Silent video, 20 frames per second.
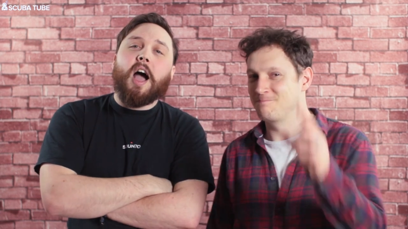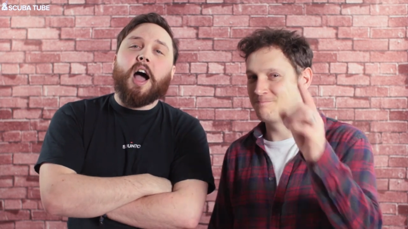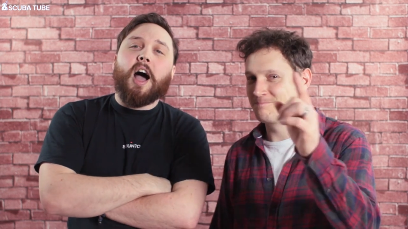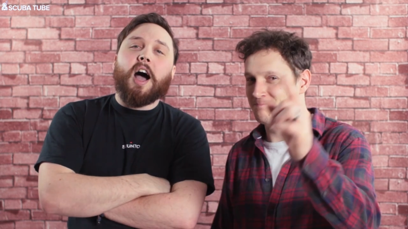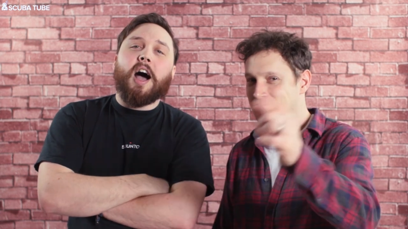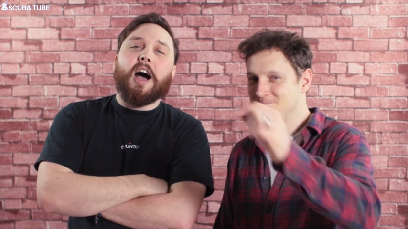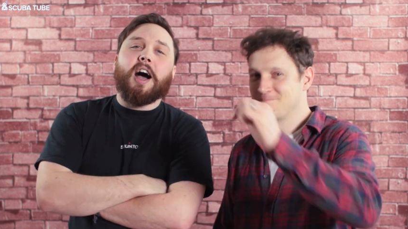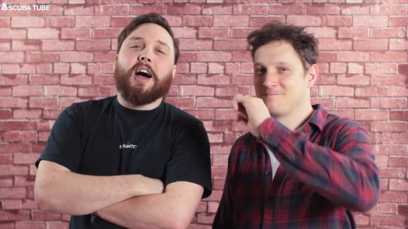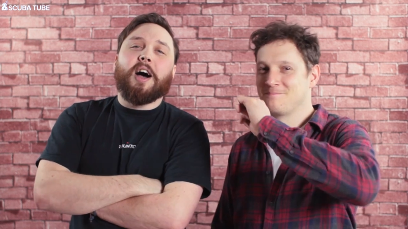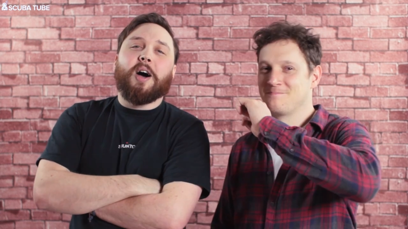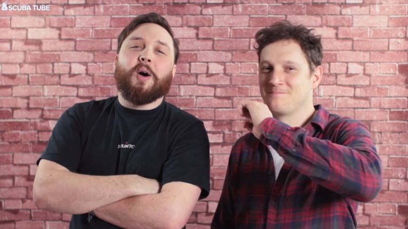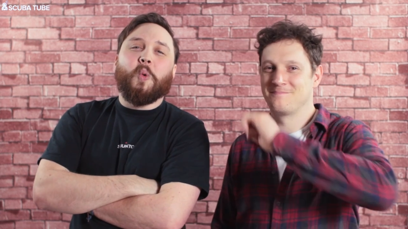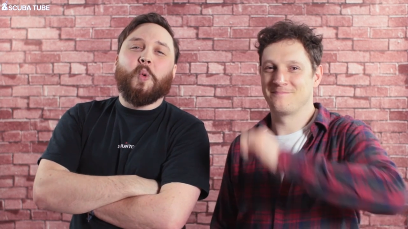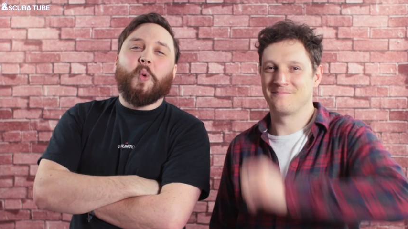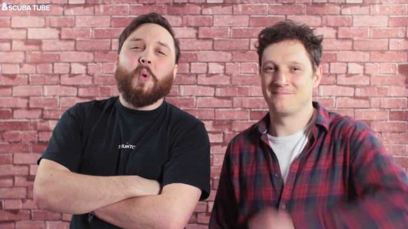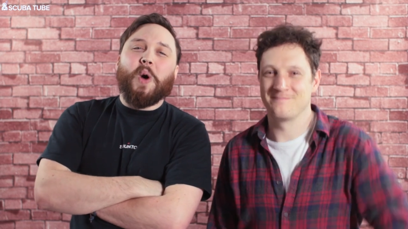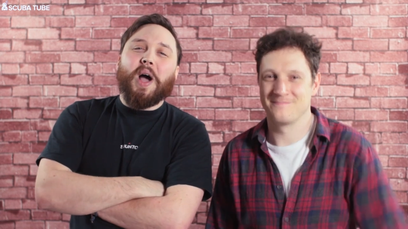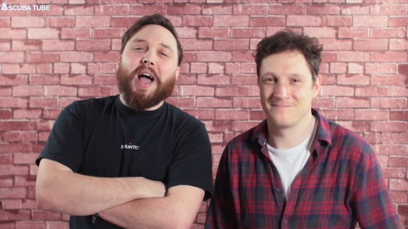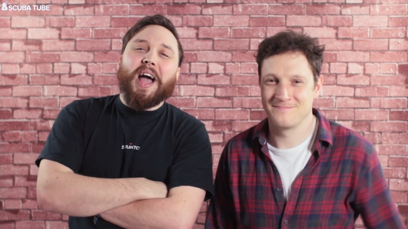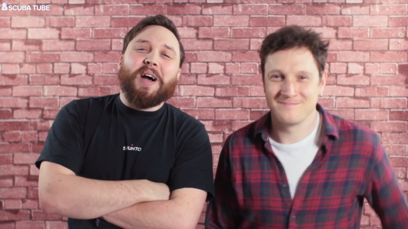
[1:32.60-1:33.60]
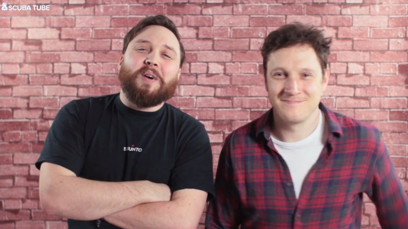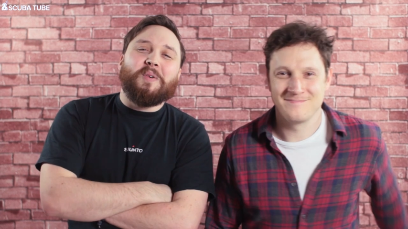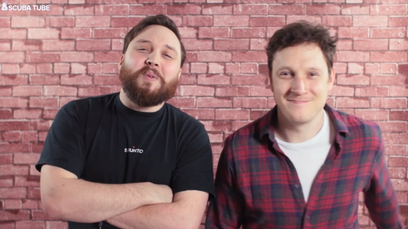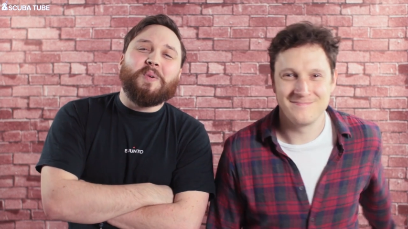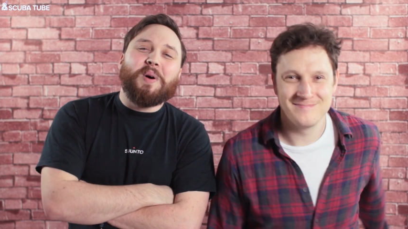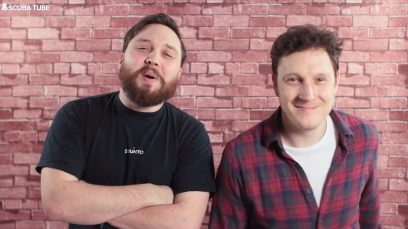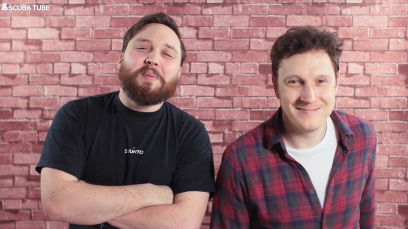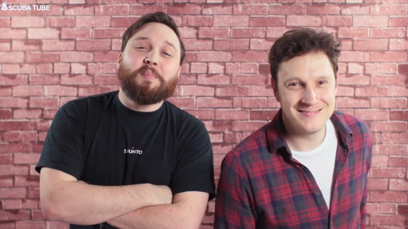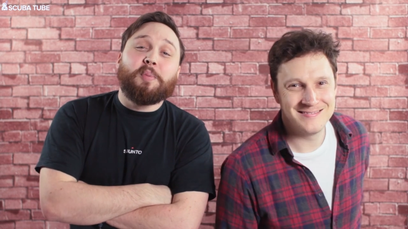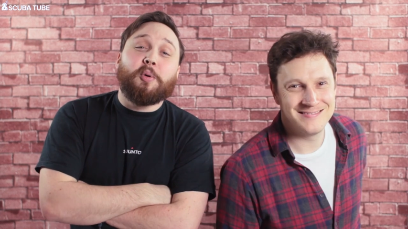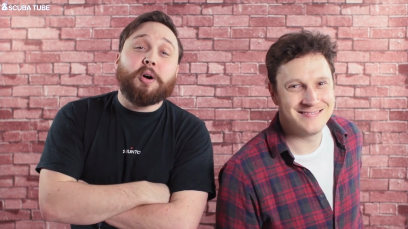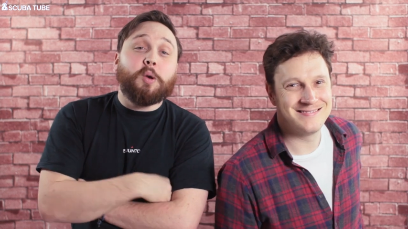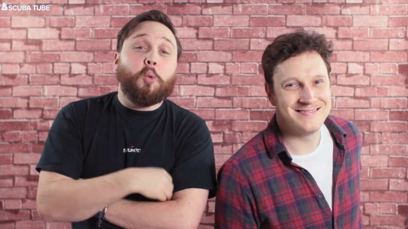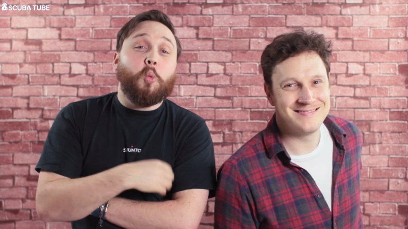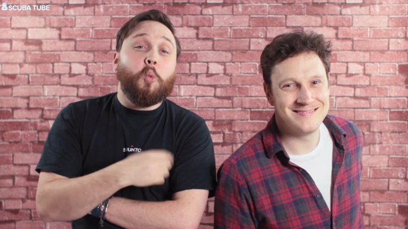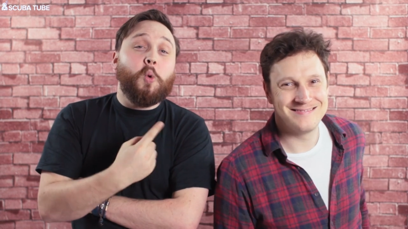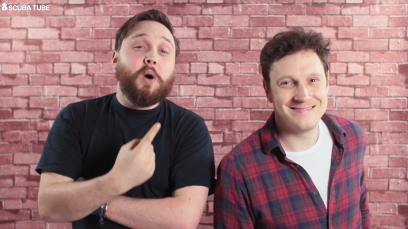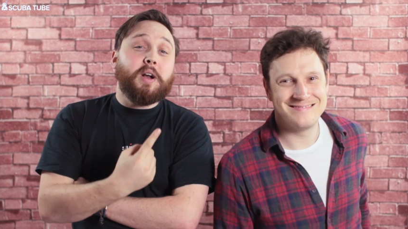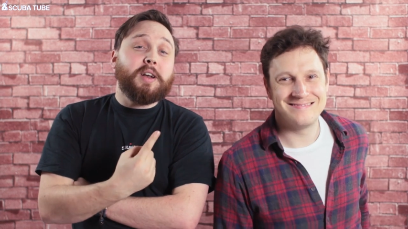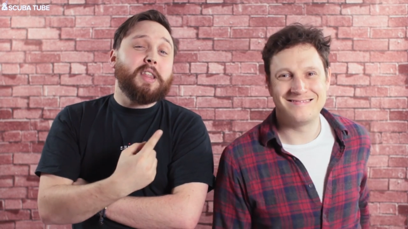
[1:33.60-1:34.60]
Speaker 1: uh, at one
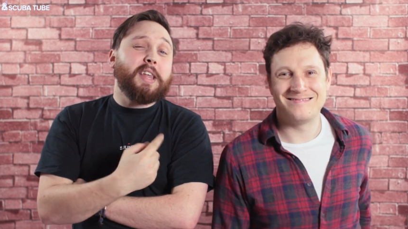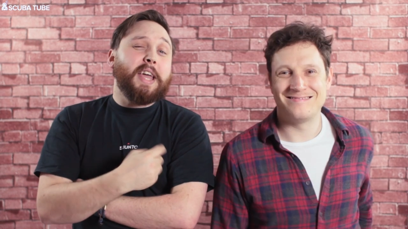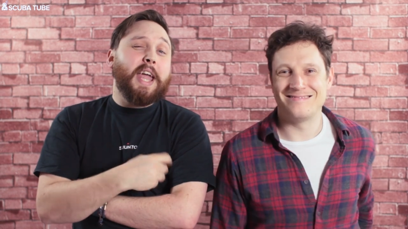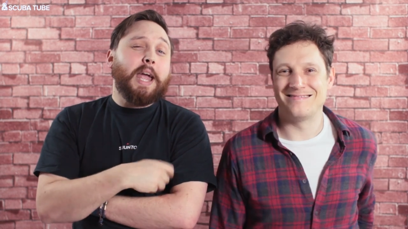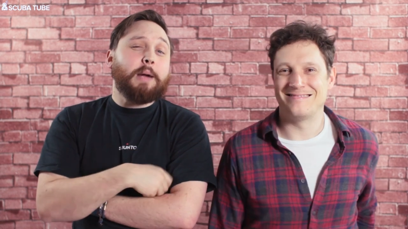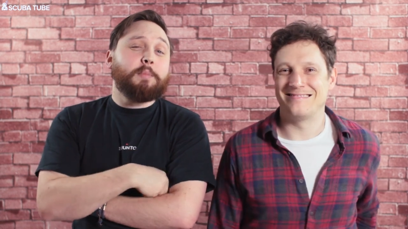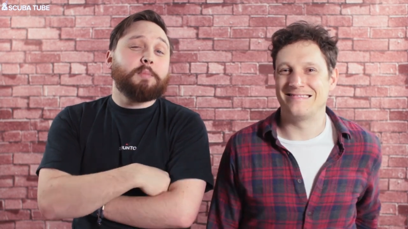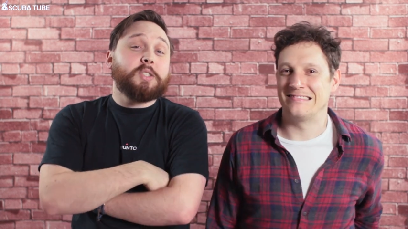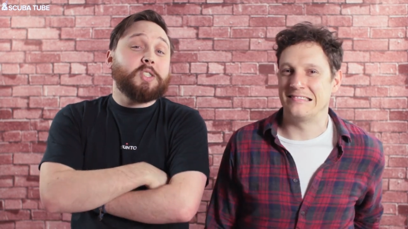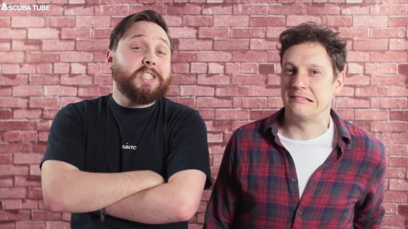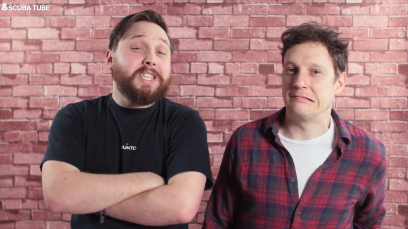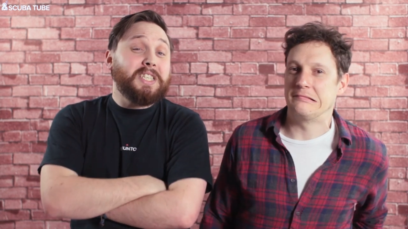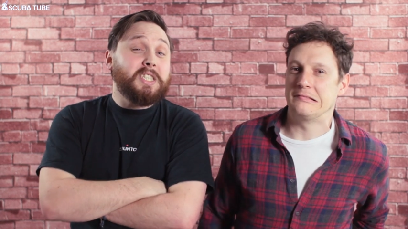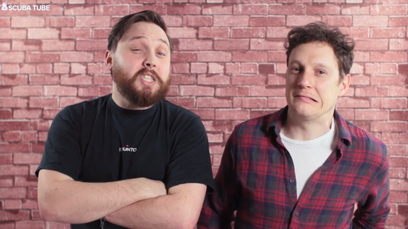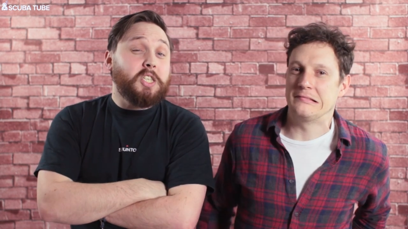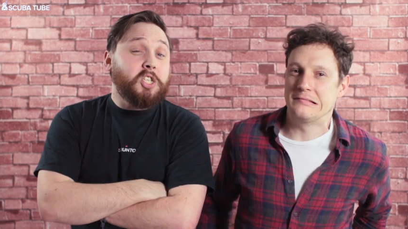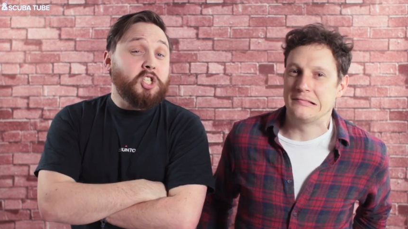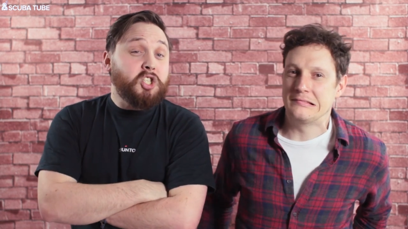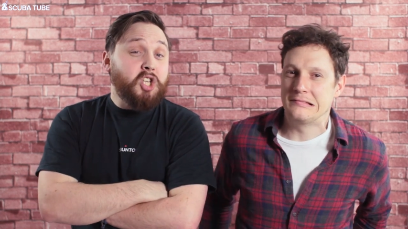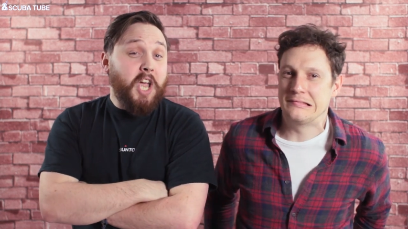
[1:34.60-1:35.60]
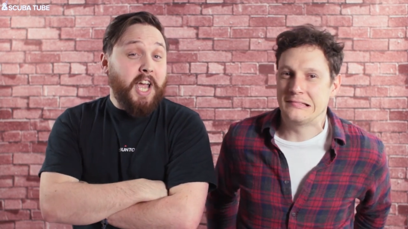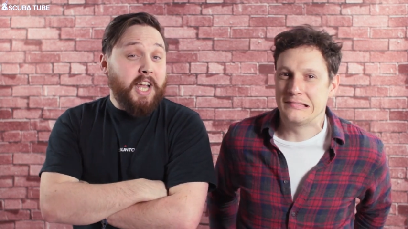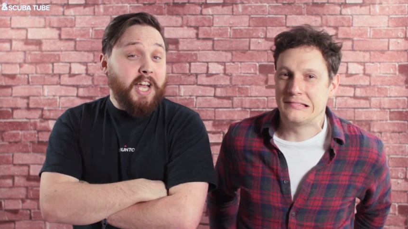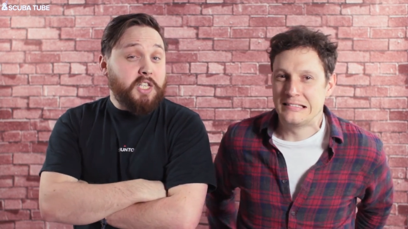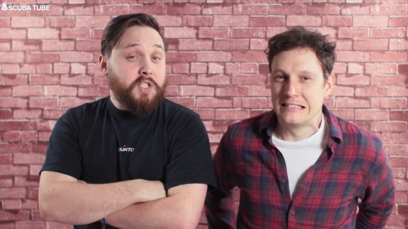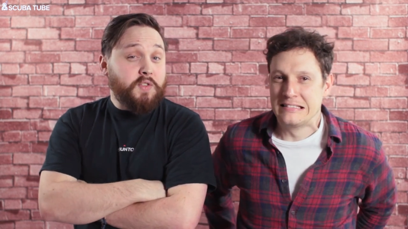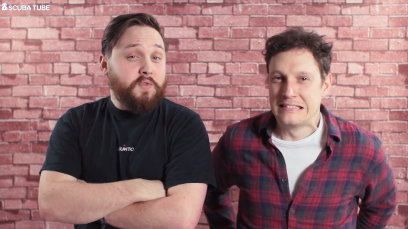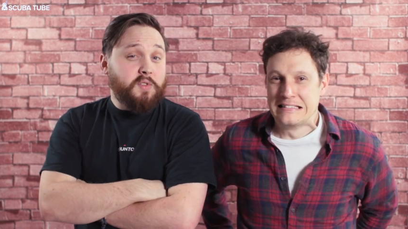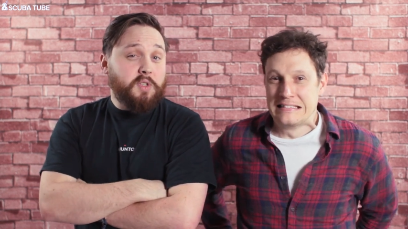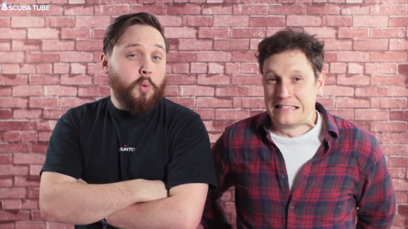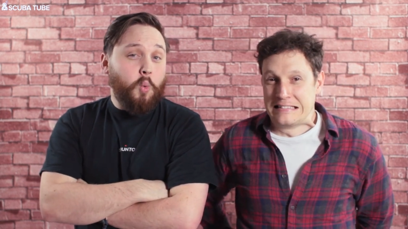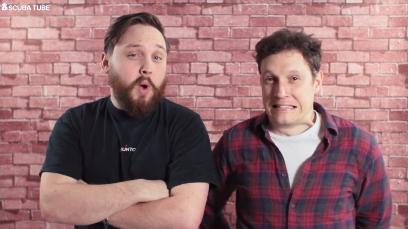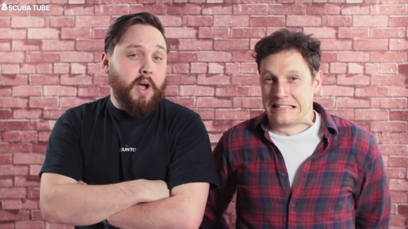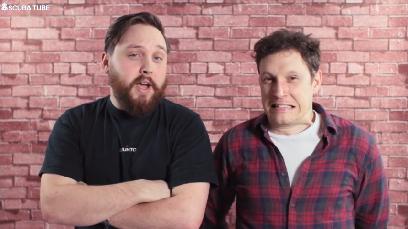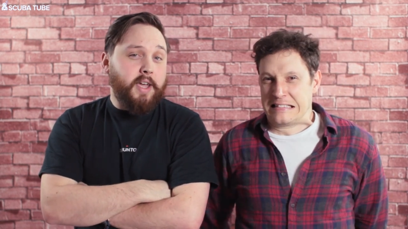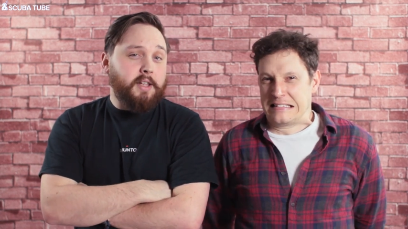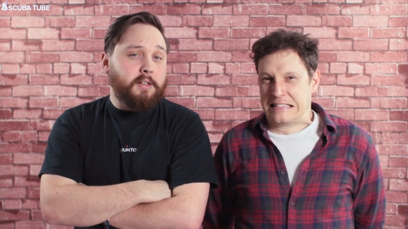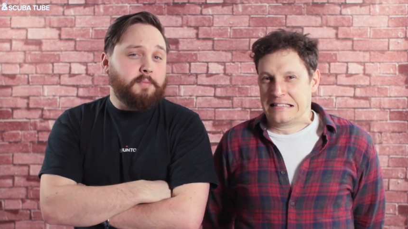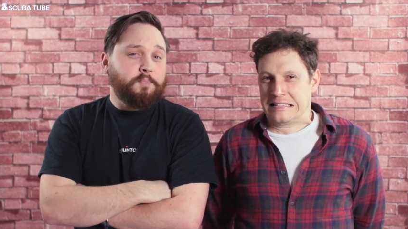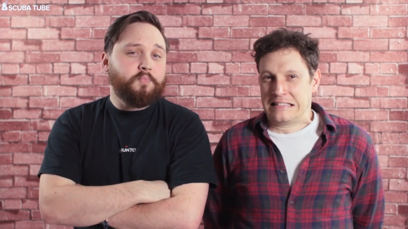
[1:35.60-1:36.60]
point, one of the cameras did detach from the
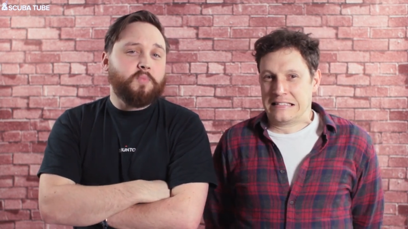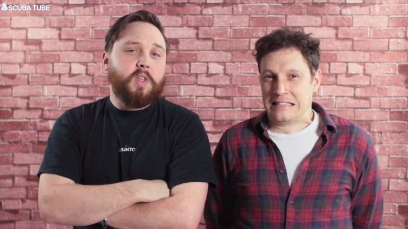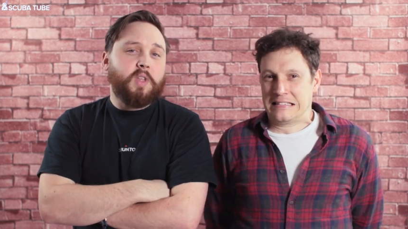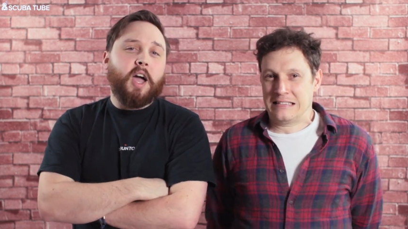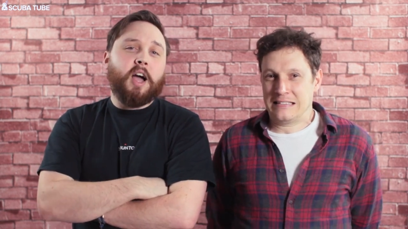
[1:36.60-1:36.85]
whale,